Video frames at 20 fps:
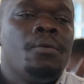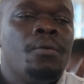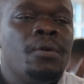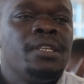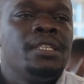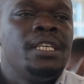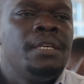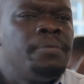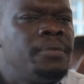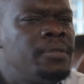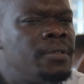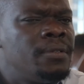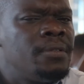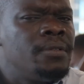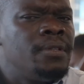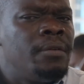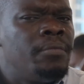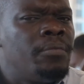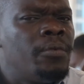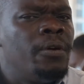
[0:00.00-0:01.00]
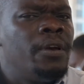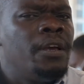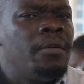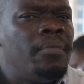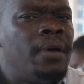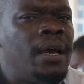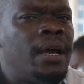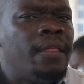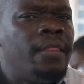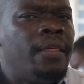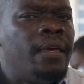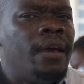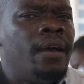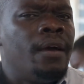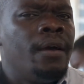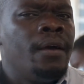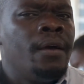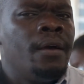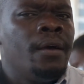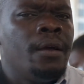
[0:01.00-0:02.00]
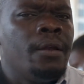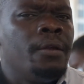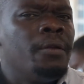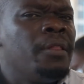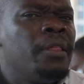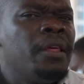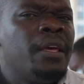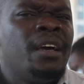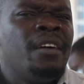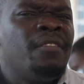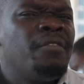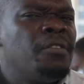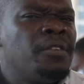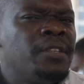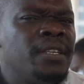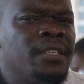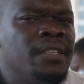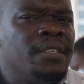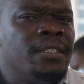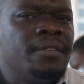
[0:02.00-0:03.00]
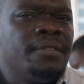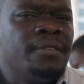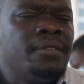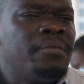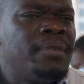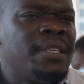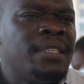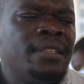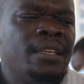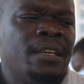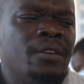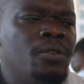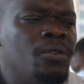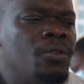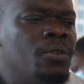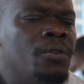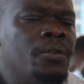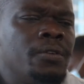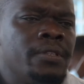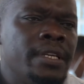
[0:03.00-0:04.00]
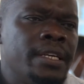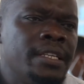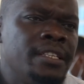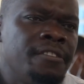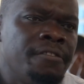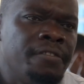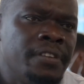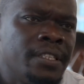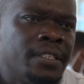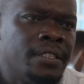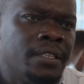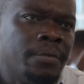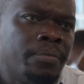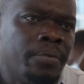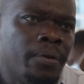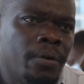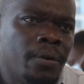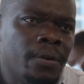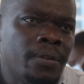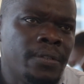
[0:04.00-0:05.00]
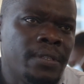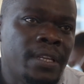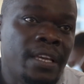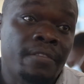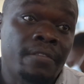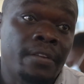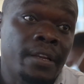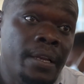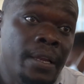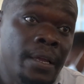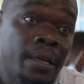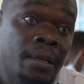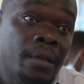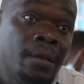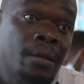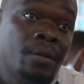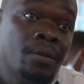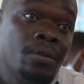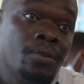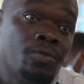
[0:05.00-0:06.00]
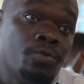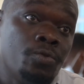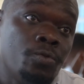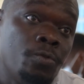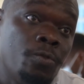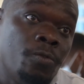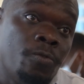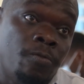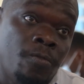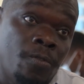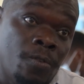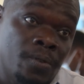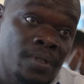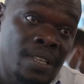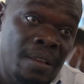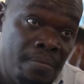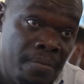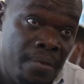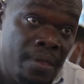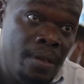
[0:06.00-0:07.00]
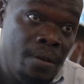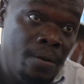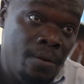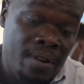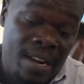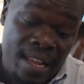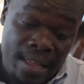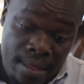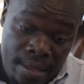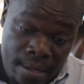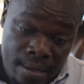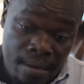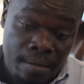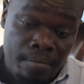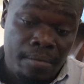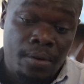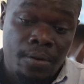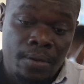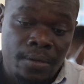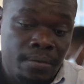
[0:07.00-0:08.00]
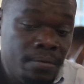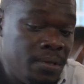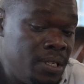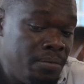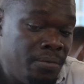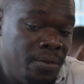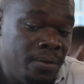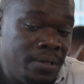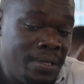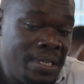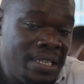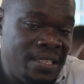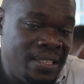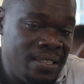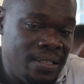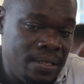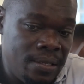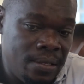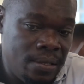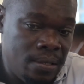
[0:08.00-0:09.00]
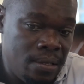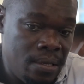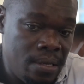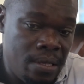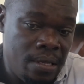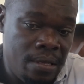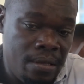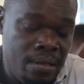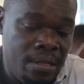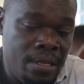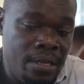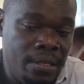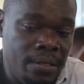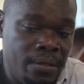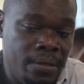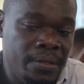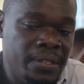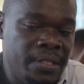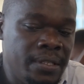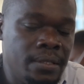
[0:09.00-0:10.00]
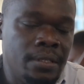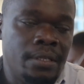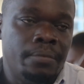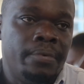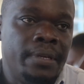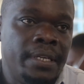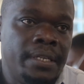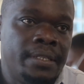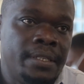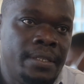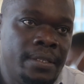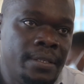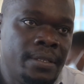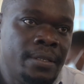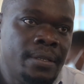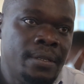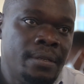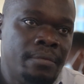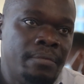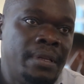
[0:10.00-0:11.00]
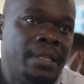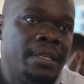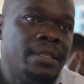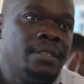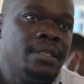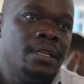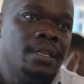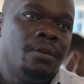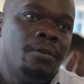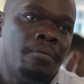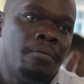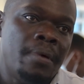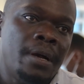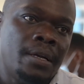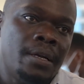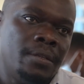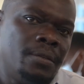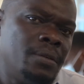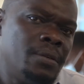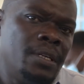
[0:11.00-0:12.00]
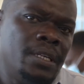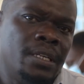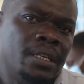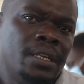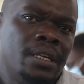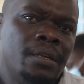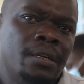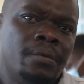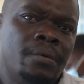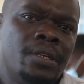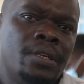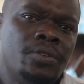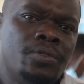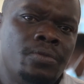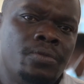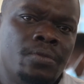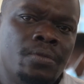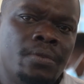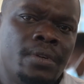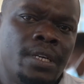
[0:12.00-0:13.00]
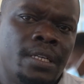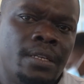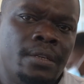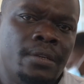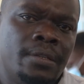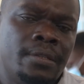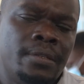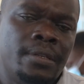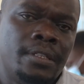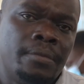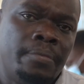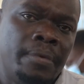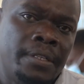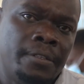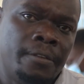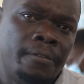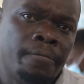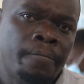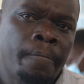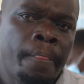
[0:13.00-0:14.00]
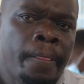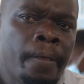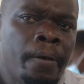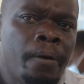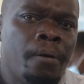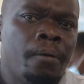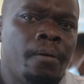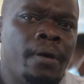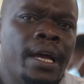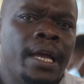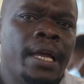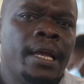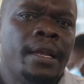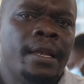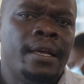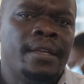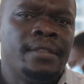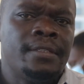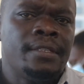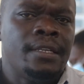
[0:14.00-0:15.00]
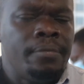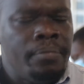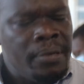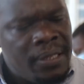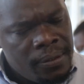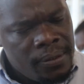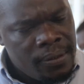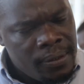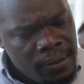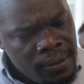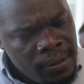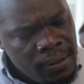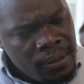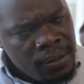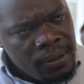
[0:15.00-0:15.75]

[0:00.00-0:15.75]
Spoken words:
what keeps them going back there. Don't they have alternatives? Must they go those 80 feet deep holes every day to look for something or nothing? Because in most cases, the resource is depleted, but they still go back. So I really want to look at those aspects of why does a person